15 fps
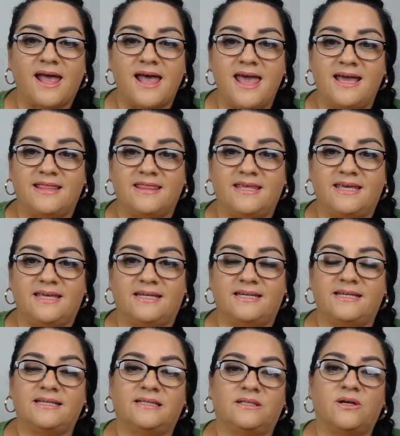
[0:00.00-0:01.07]
and then
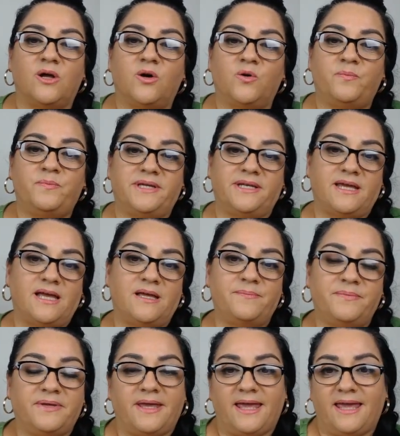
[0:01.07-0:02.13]
it'll open up
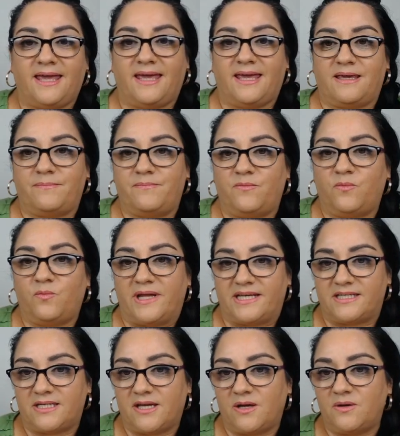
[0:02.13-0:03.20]
a
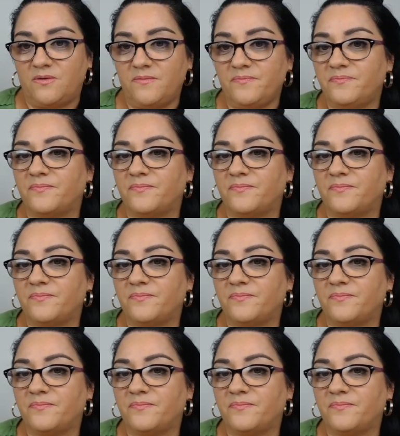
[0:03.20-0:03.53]
window,